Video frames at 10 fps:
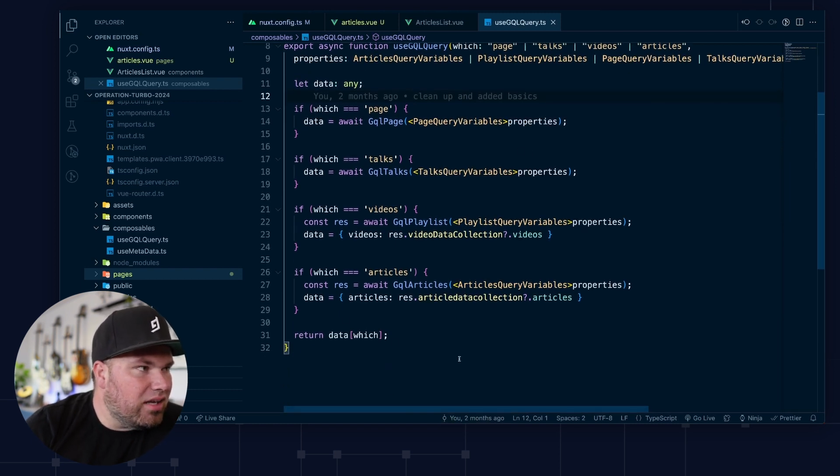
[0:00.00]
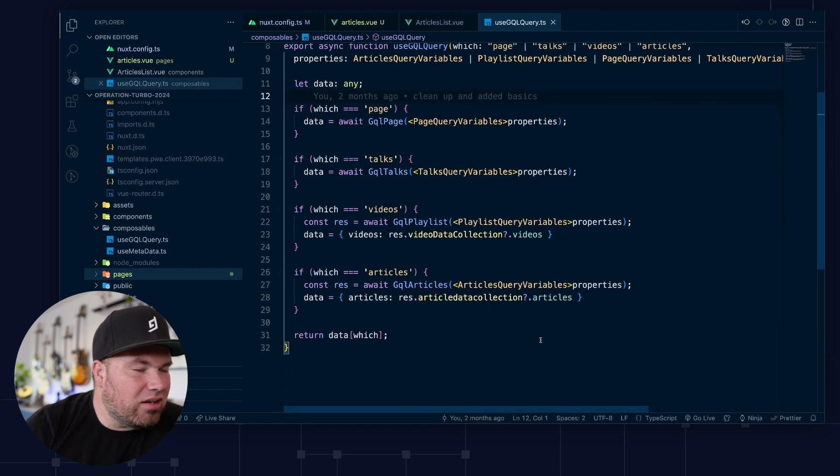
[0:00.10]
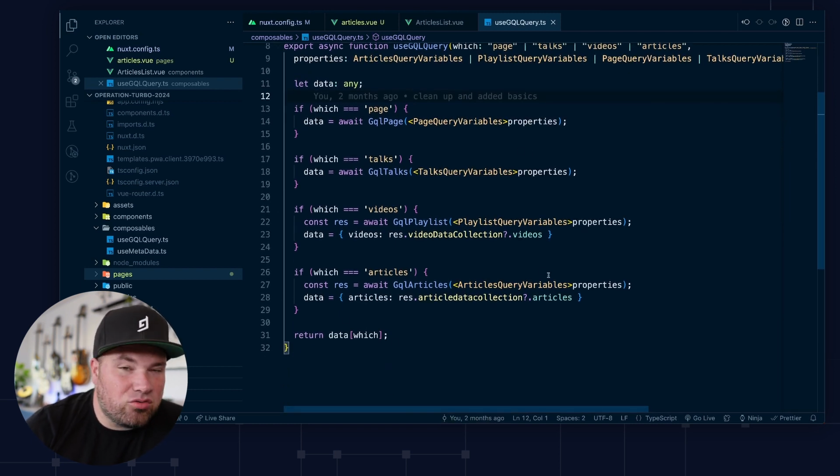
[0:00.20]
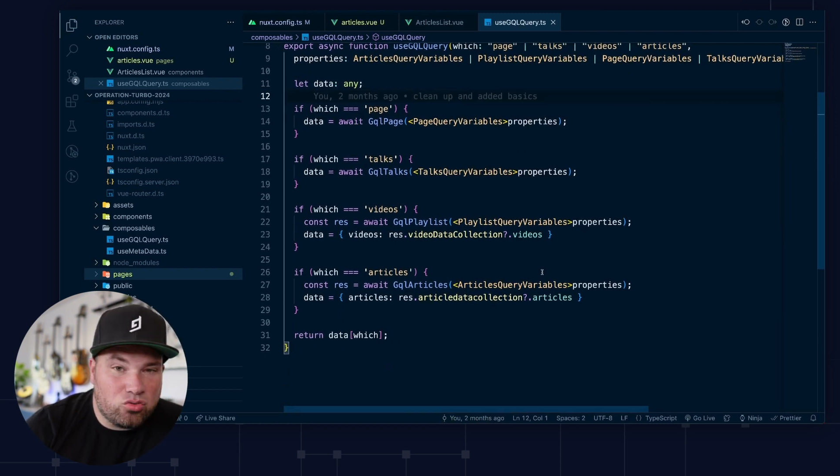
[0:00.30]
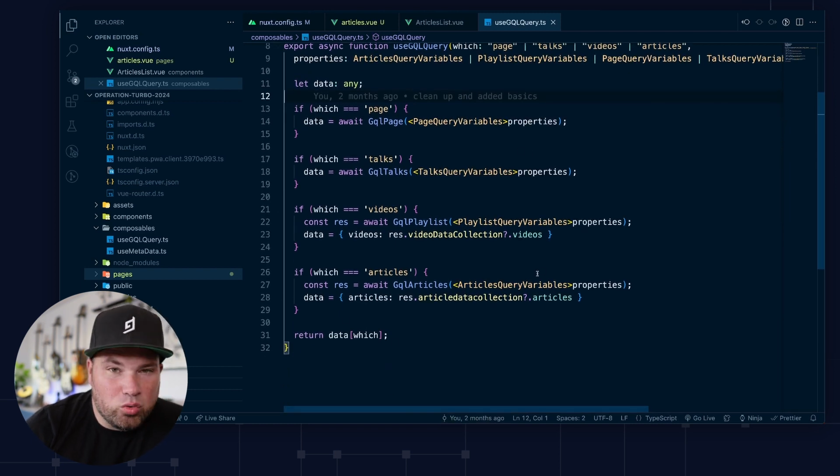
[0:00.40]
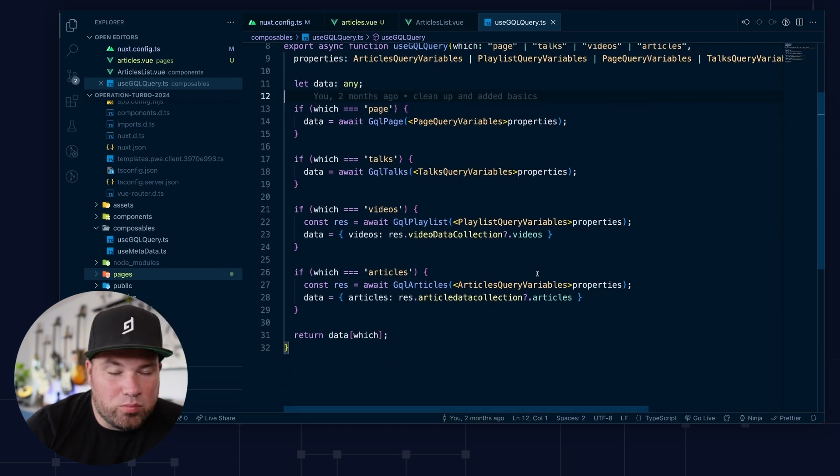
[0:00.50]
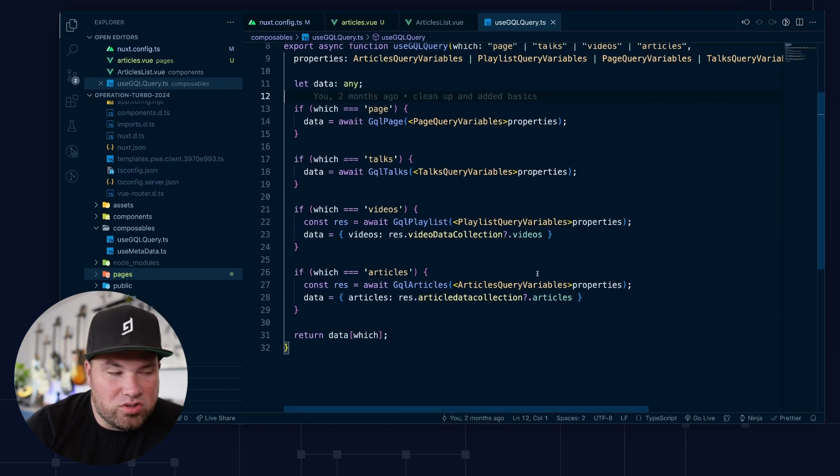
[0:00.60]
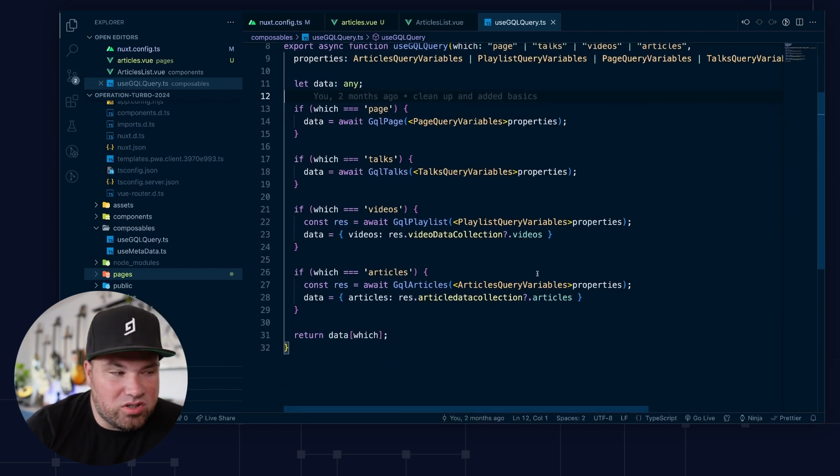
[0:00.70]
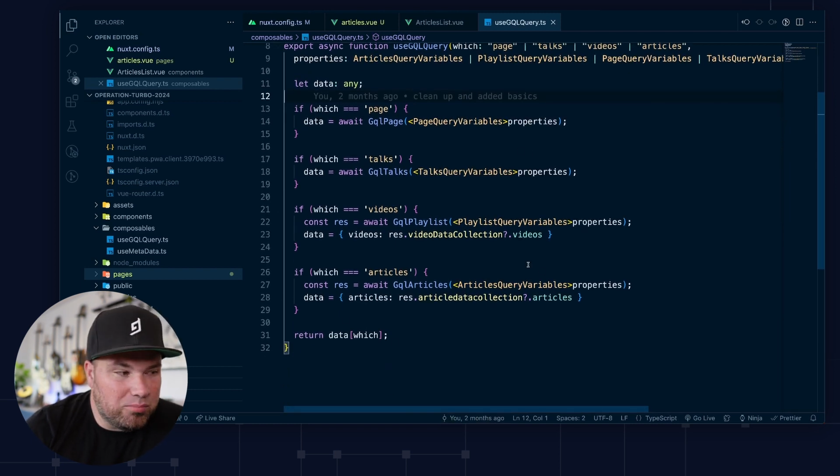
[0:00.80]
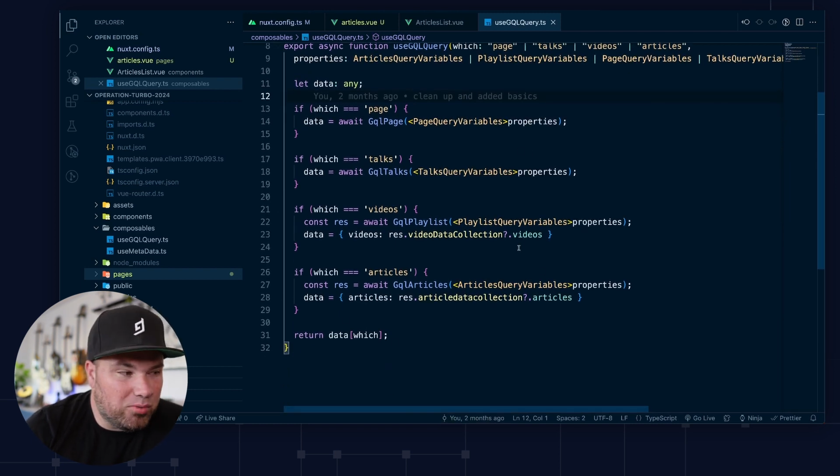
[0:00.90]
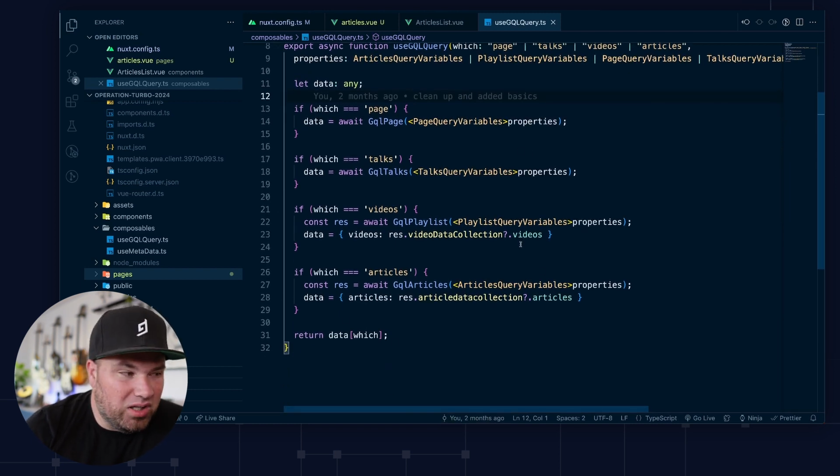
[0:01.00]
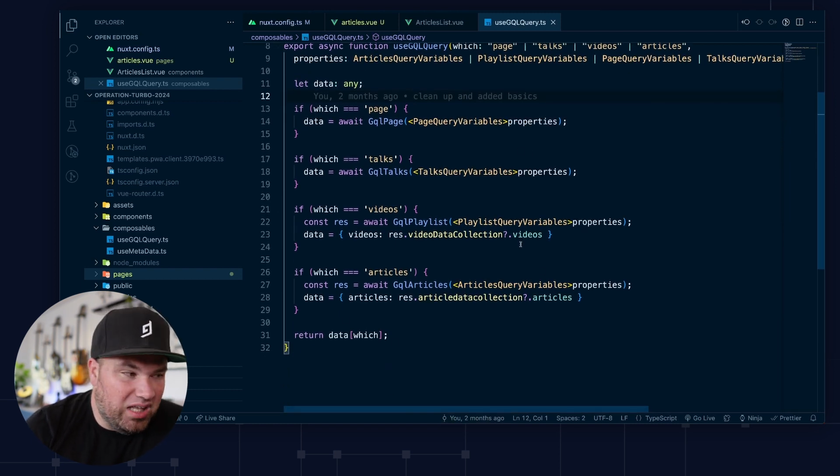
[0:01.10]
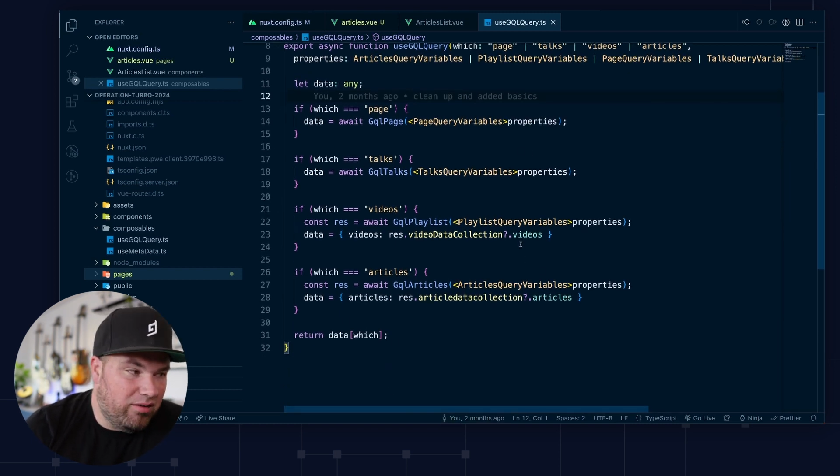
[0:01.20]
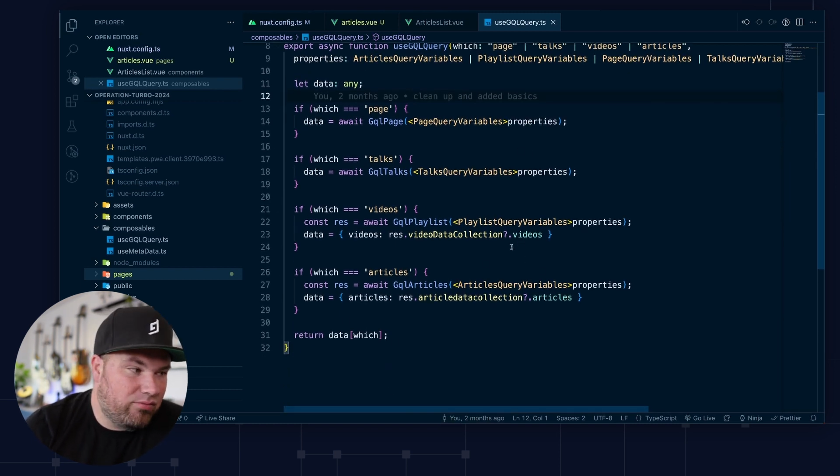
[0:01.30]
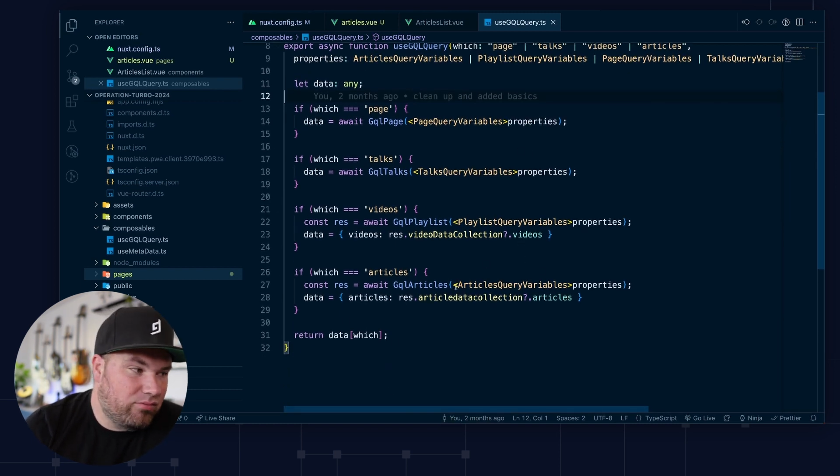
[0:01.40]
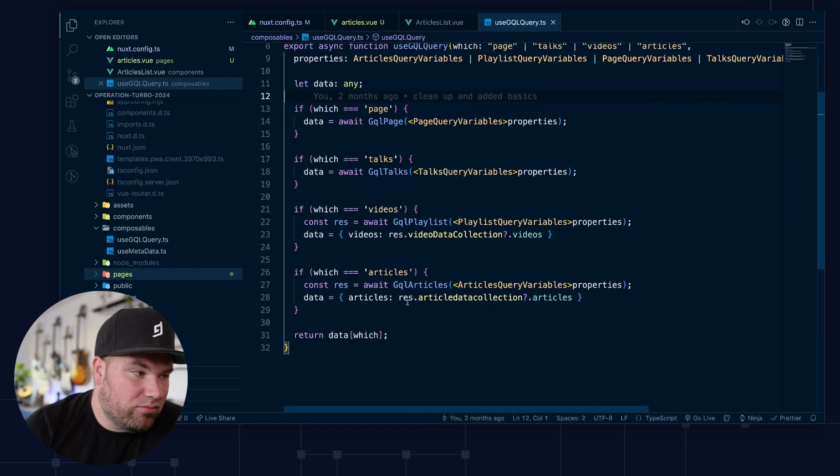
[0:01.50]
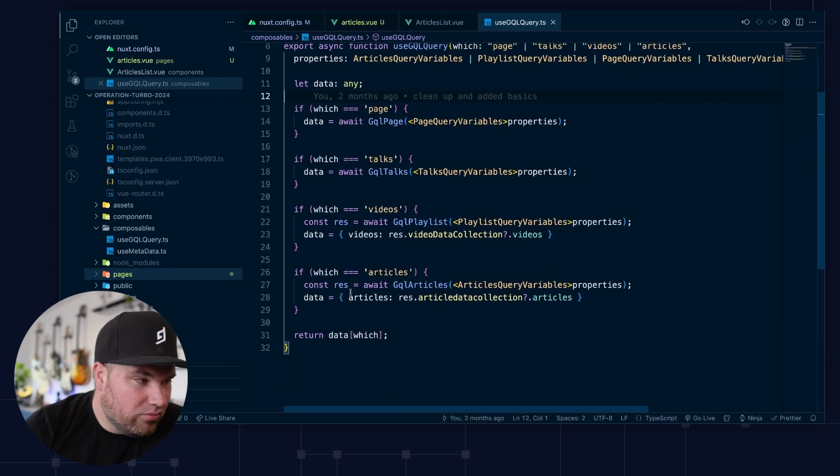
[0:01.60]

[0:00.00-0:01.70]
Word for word: in a super simple if